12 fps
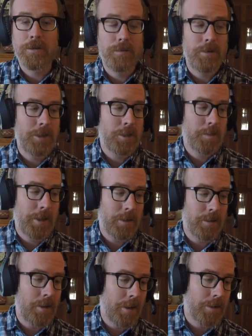So if you just played
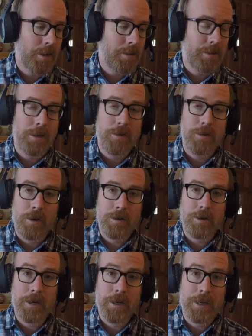a long note, then you know
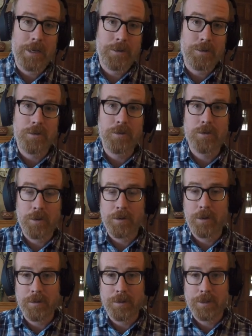you're going to get two short
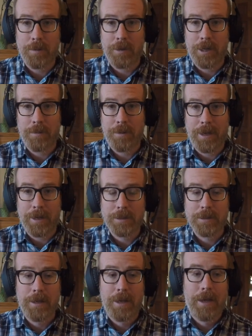notes coming up next.